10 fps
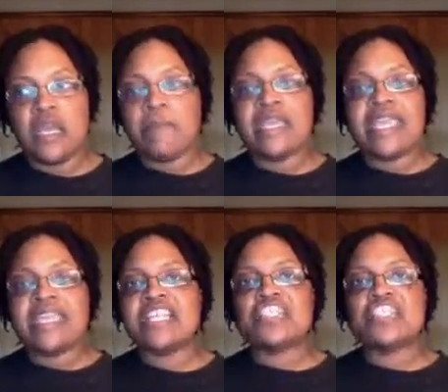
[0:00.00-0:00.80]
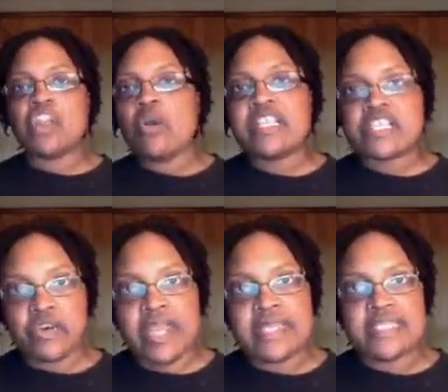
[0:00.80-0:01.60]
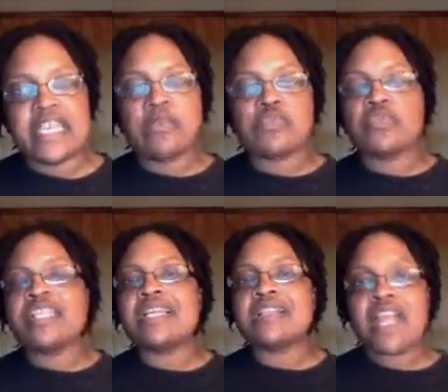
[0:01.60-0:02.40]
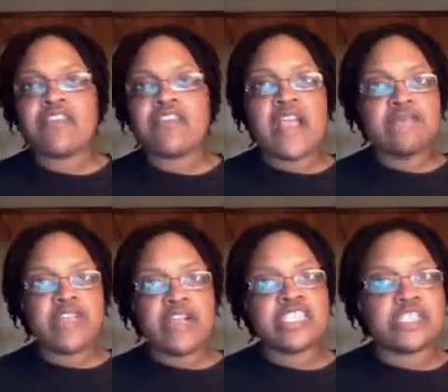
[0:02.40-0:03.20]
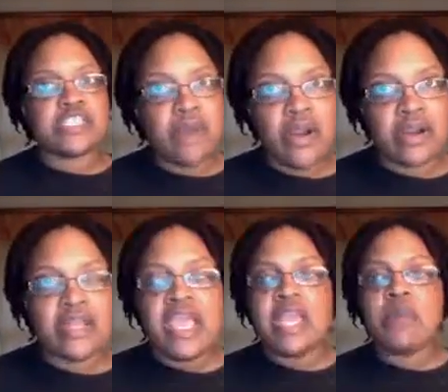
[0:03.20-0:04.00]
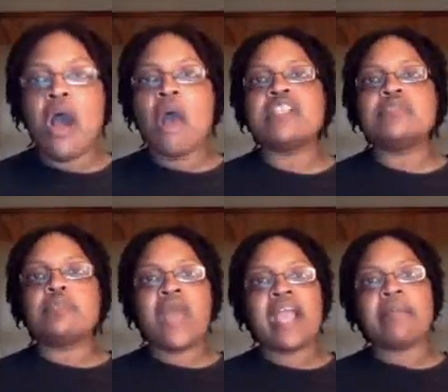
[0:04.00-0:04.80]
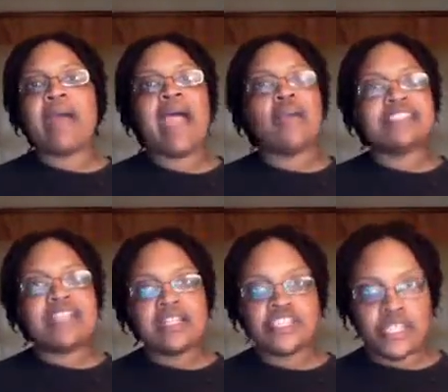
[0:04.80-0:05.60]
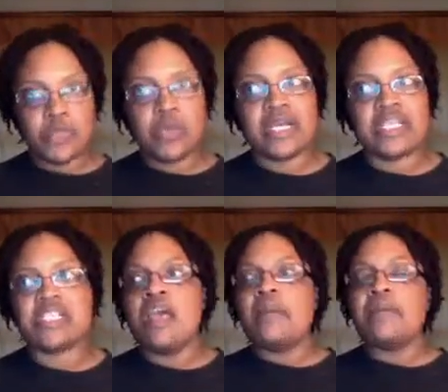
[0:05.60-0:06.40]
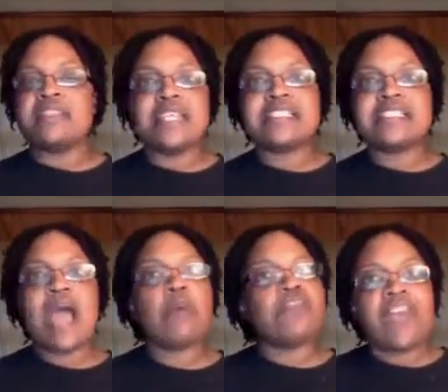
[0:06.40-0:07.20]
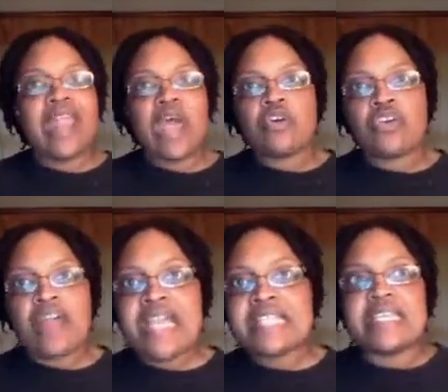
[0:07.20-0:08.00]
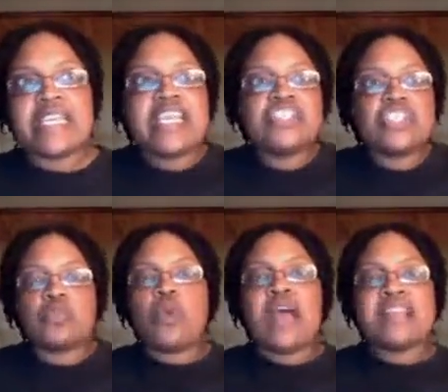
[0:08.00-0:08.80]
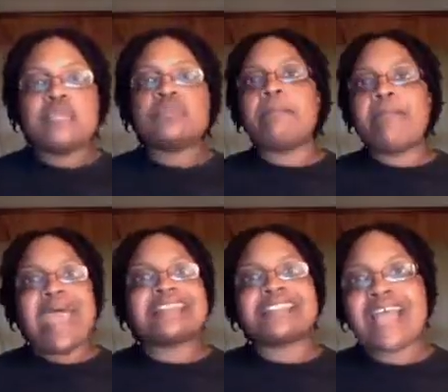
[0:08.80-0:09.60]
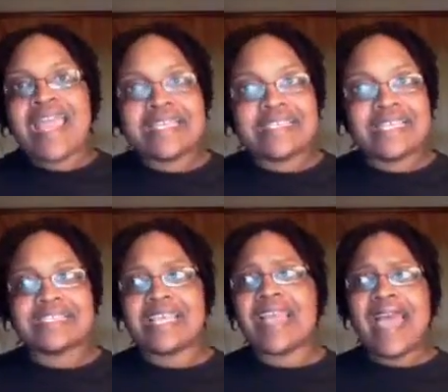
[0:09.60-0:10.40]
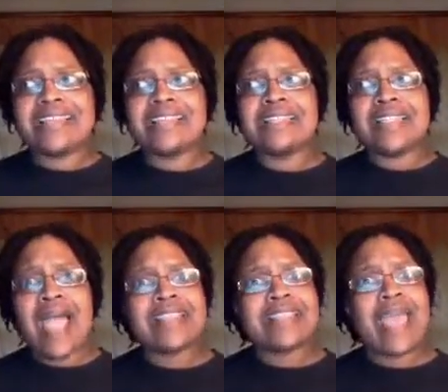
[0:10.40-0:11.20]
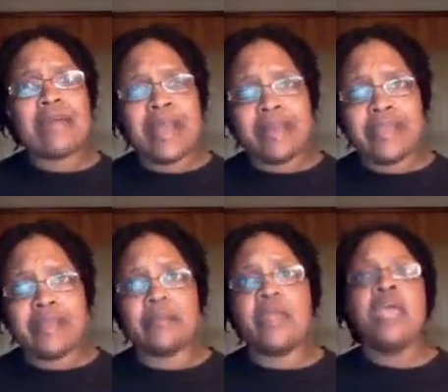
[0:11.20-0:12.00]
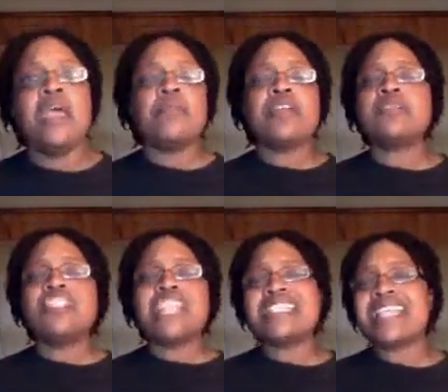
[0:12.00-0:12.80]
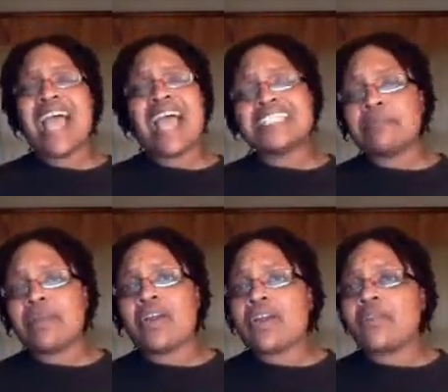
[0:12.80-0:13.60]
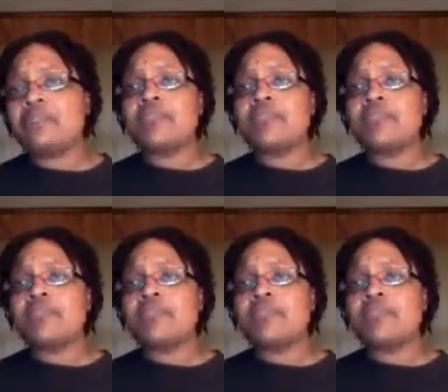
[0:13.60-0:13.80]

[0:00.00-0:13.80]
But he didn't show his crazy. He was really clever and very smart. He will always brag about how intelligent he was. But this guy was flat out crazy. He just was. He was a mad scientist. And I didn't like that about him. Plus, with Jesse Eisenberg,